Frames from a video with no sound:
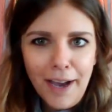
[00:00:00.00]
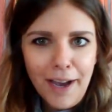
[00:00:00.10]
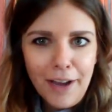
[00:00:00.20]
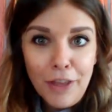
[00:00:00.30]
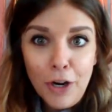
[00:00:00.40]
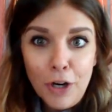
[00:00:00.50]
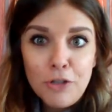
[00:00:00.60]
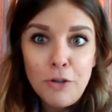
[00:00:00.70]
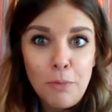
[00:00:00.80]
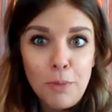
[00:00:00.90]
There are
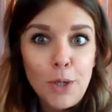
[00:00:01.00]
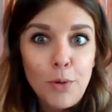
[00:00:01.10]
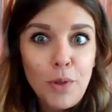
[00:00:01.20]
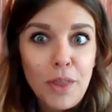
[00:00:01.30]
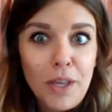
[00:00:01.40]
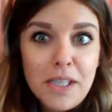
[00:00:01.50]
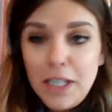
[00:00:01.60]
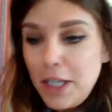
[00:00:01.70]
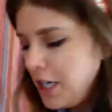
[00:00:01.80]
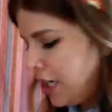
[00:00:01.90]
so many cool things in
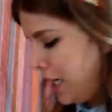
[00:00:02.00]
here.